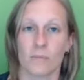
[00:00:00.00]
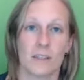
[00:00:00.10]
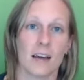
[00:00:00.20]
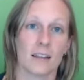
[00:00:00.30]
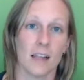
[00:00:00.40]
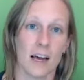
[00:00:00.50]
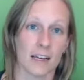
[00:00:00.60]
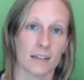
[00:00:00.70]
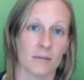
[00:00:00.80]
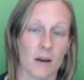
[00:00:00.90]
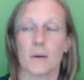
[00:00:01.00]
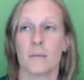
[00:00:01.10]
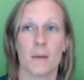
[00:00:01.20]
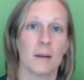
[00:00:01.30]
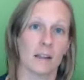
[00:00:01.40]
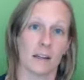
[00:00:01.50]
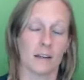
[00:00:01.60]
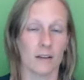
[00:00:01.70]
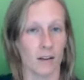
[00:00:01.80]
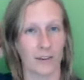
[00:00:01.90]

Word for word: down the line i mean maybe like you know